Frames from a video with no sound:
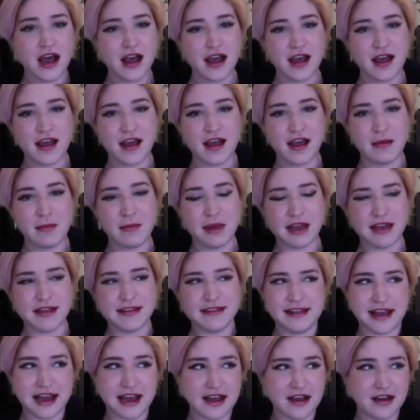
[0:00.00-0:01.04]
And
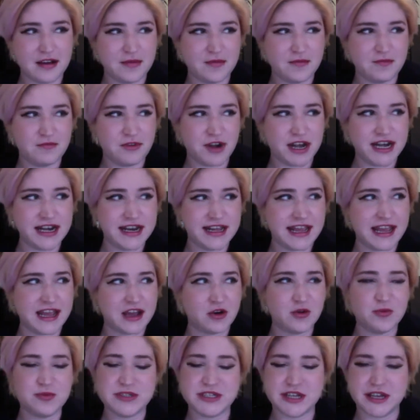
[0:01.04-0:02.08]
that really
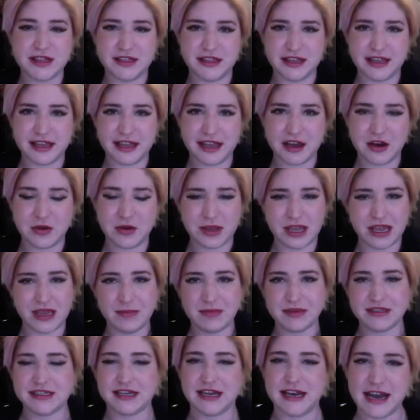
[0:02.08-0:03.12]
helped. I think it helped keep
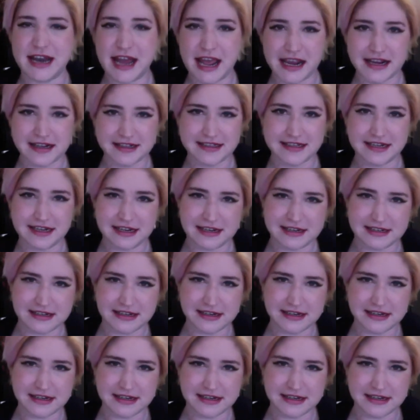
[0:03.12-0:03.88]
us connected.